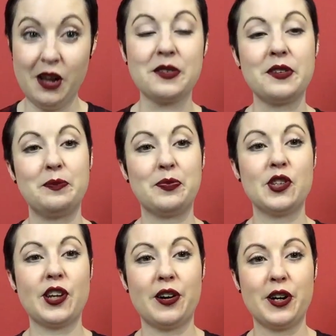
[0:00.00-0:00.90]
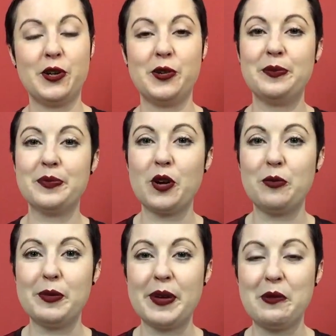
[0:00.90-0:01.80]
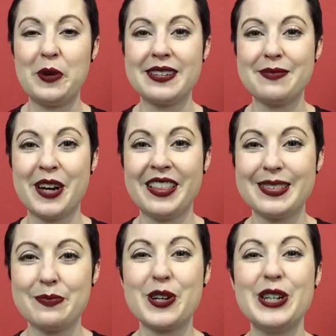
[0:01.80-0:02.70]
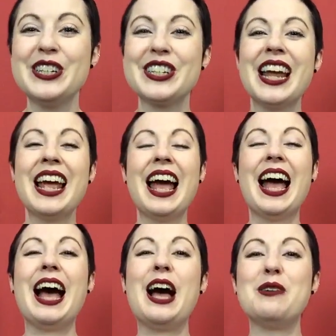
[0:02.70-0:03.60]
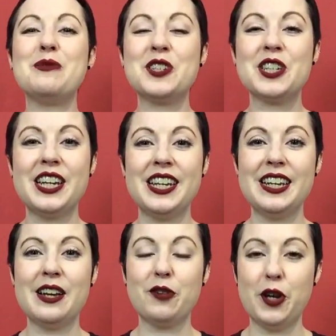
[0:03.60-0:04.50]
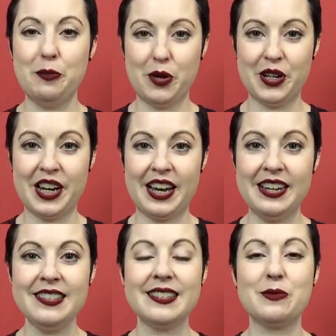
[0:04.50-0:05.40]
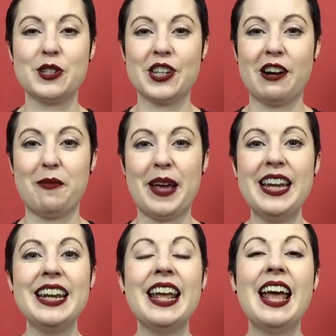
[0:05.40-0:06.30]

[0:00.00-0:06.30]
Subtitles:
Oh, so Shara, who told me about where to buy this brooch, she, for her podcast, What Shara Made,